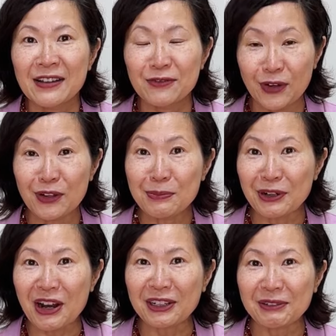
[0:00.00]
full
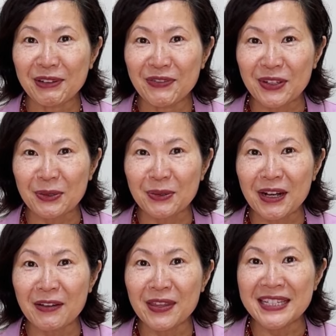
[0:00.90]
product review
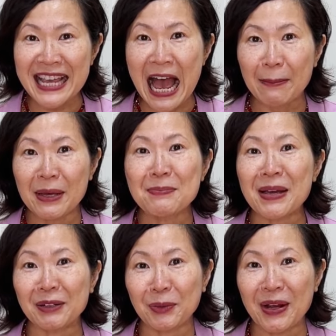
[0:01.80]
of the Zapp
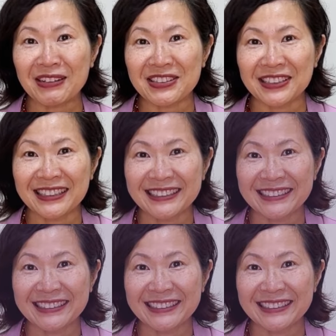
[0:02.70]
micro welder.